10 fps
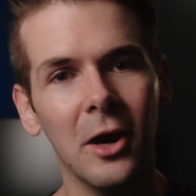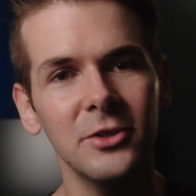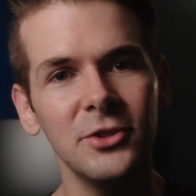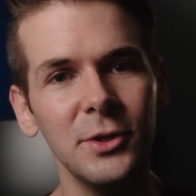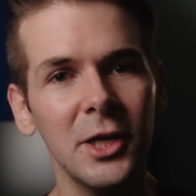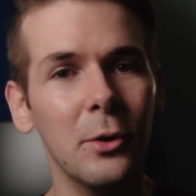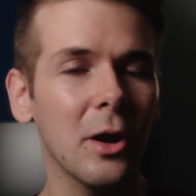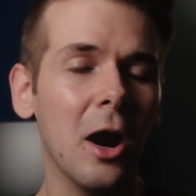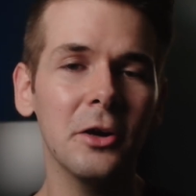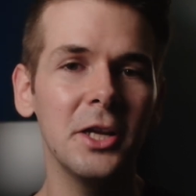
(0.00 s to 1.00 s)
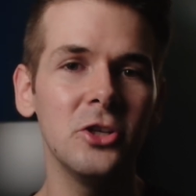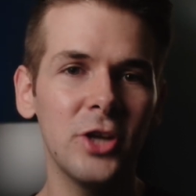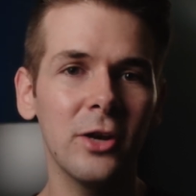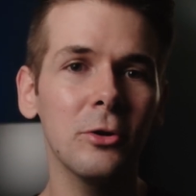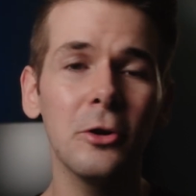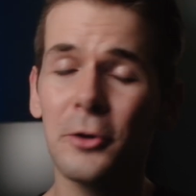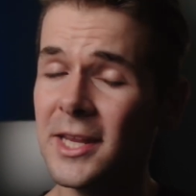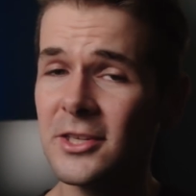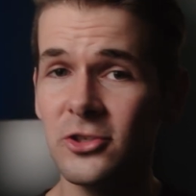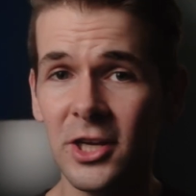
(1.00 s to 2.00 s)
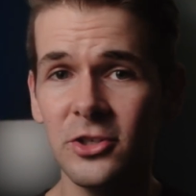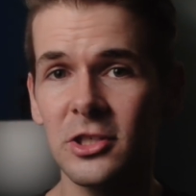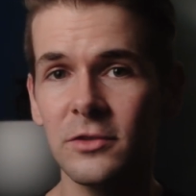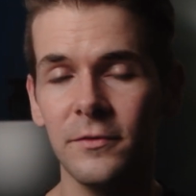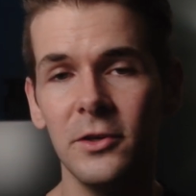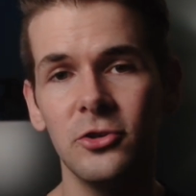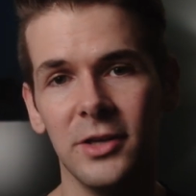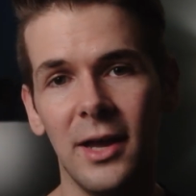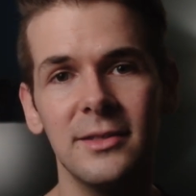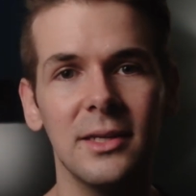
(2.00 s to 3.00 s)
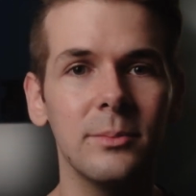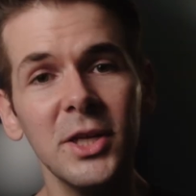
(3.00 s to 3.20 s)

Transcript: Artstudio or art in general, or any suggestions for future content,